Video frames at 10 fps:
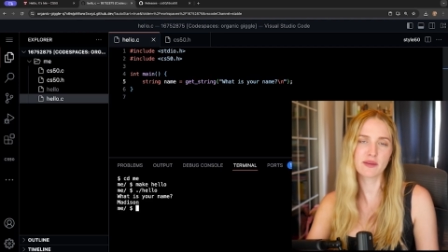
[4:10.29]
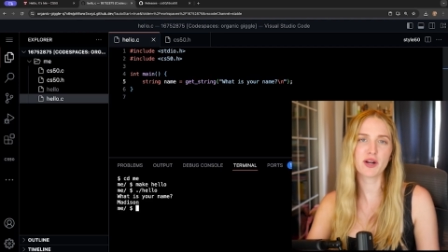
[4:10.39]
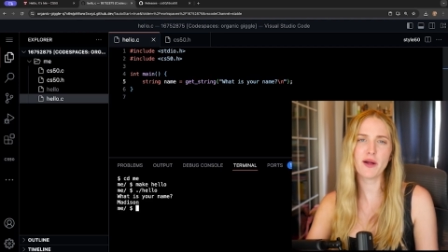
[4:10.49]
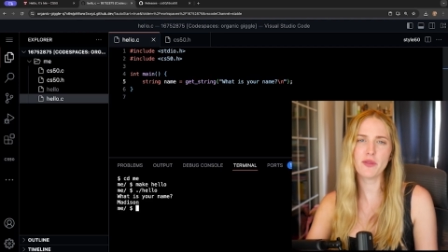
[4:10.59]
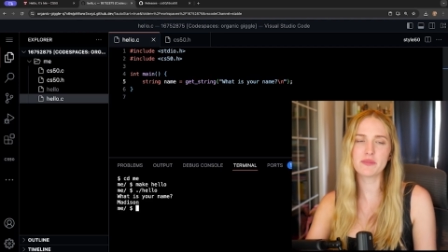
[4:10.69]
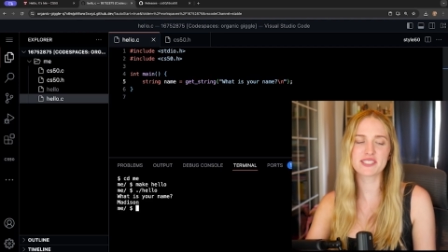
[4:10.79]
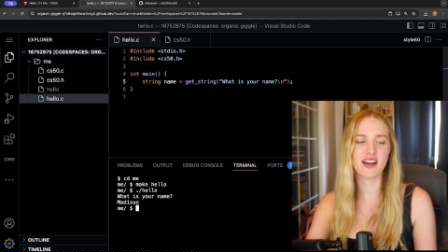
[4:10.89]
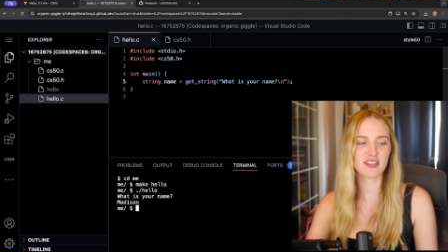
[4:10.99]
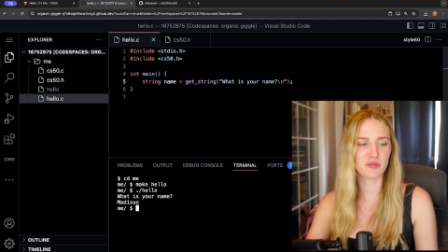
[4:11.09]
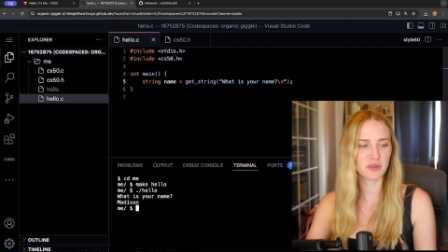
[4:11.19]
The problem is
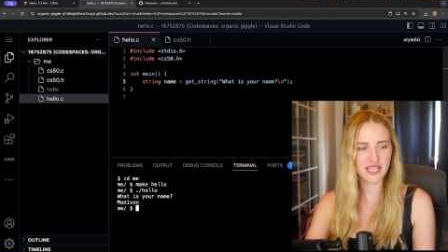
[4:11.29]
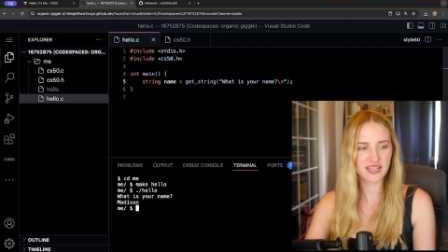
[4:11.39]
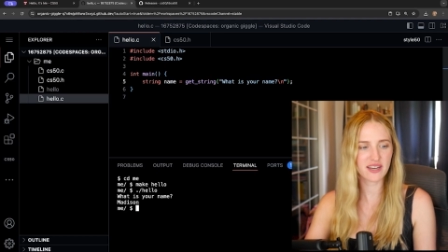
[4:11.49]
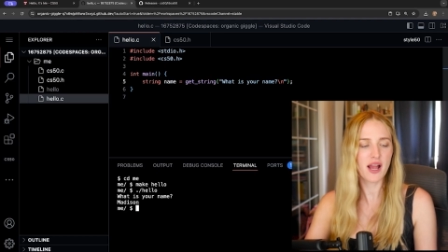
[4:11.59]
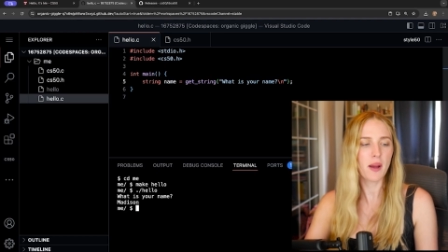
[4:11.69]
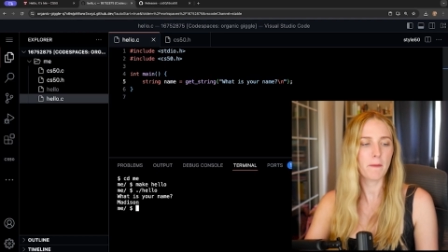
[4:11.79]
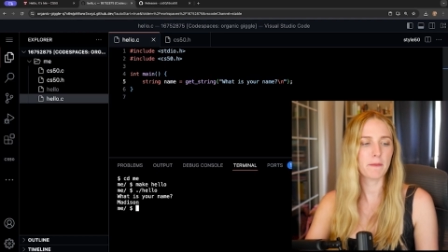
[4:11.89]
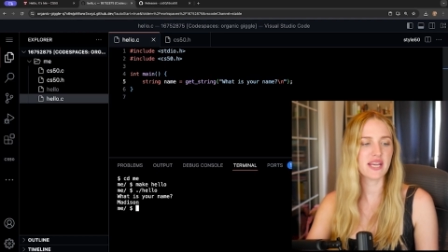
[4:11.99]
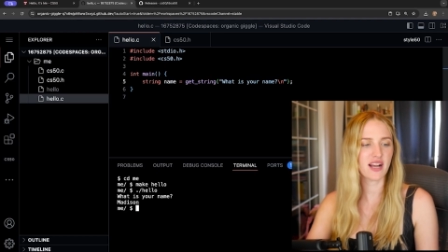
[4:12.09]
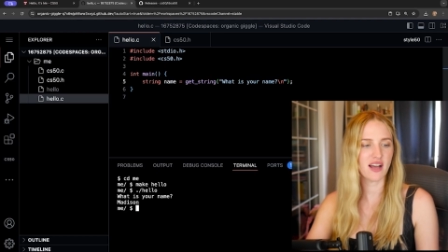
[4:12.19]
not complete
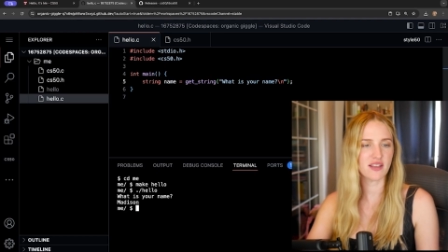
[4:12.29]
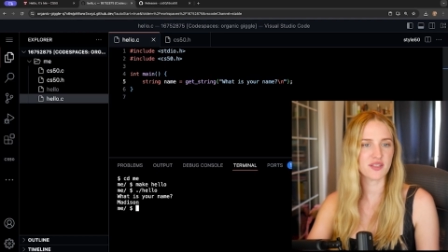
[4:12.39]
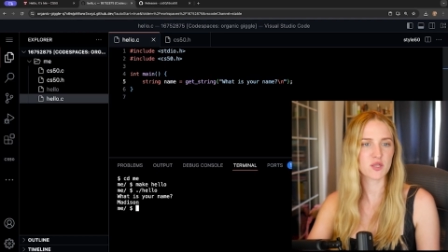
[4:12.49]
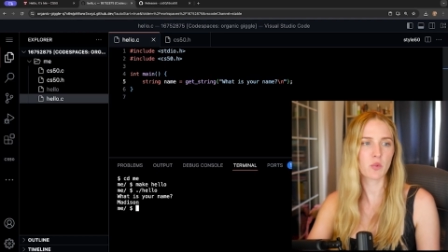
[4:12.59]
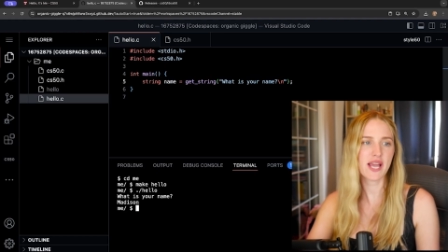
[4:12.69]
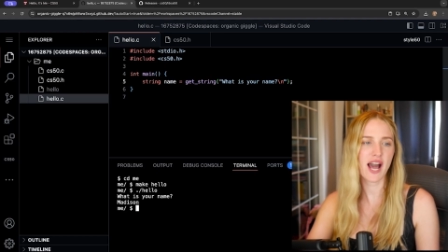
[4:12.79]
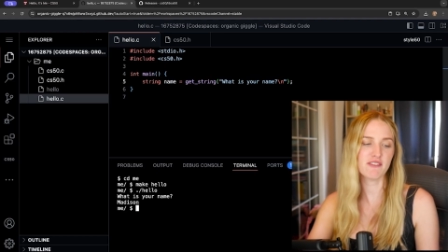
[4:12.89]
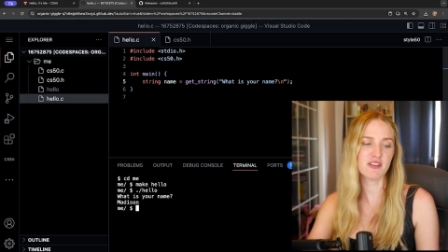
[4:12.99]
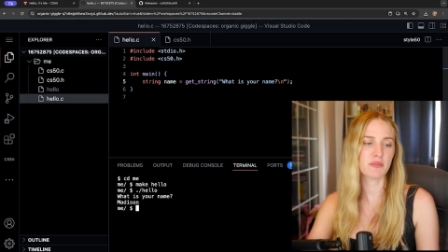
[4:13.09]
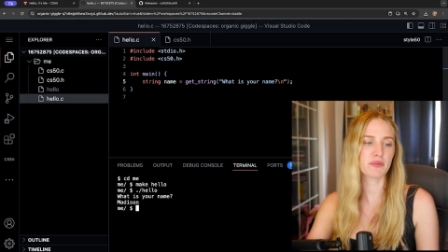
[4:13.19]
because we
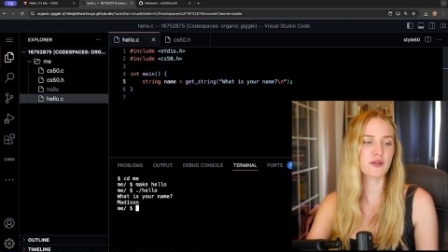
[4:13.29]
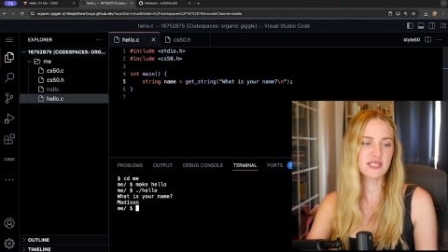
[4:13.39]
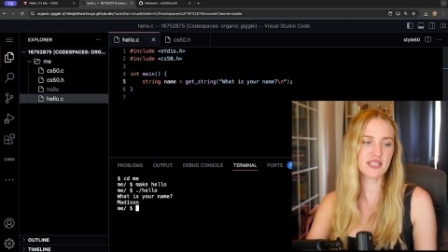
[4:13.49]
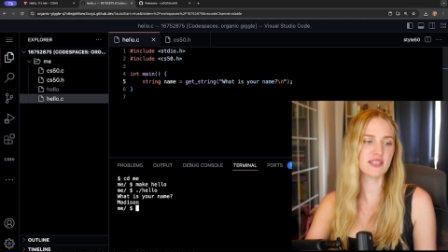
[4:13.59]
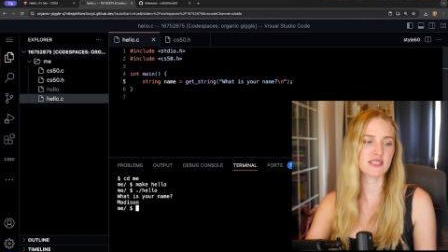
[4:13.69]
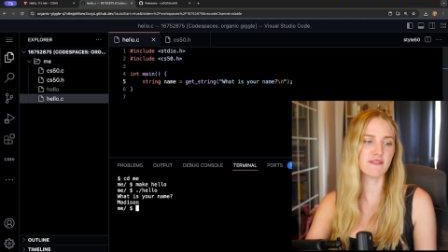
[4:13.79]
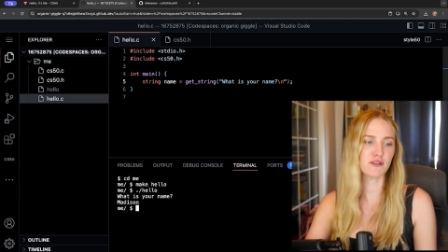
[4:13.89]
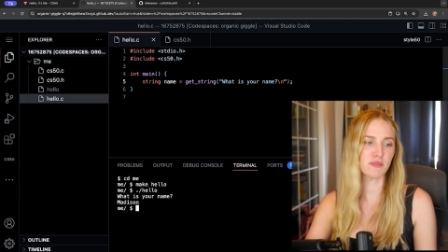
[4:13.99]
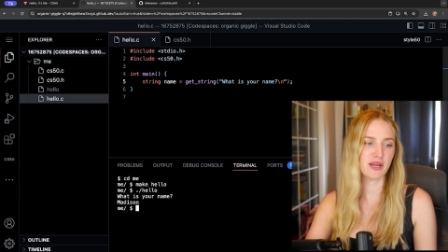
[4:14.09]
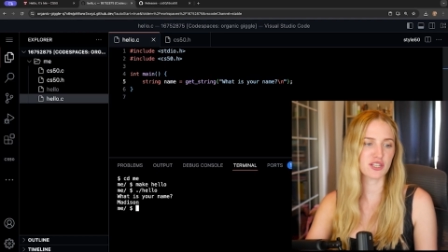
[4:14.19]
haven't printed this
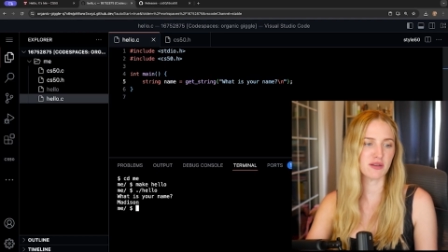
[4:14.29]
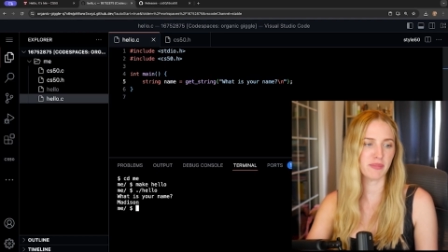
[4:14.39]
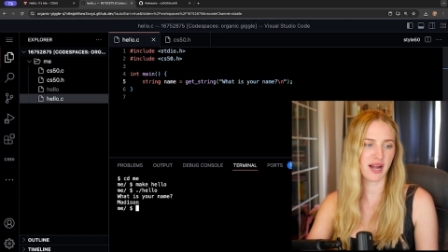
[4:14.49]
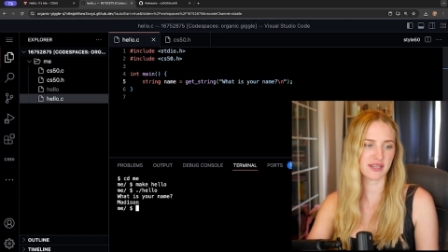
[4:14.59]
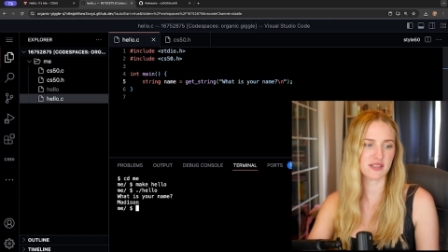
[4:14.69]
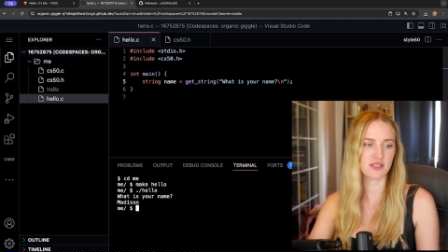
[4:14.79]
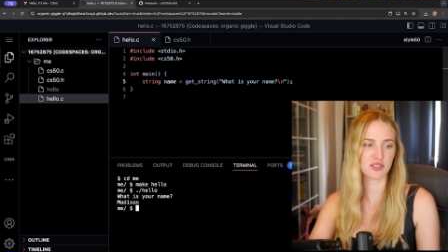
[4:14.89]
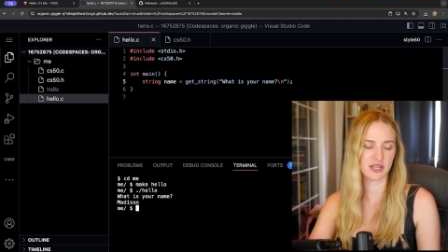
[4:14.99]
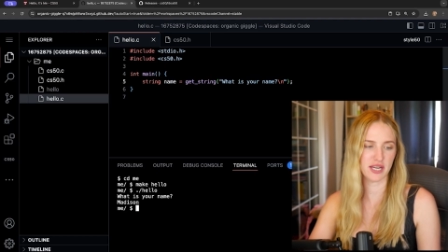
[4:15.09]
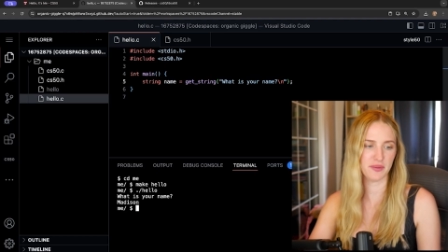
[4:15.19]
information back to the
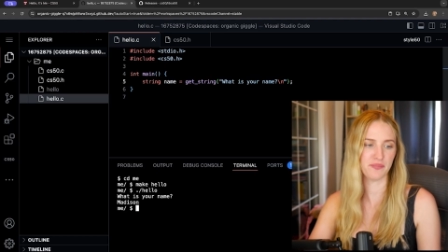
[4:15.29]
screen.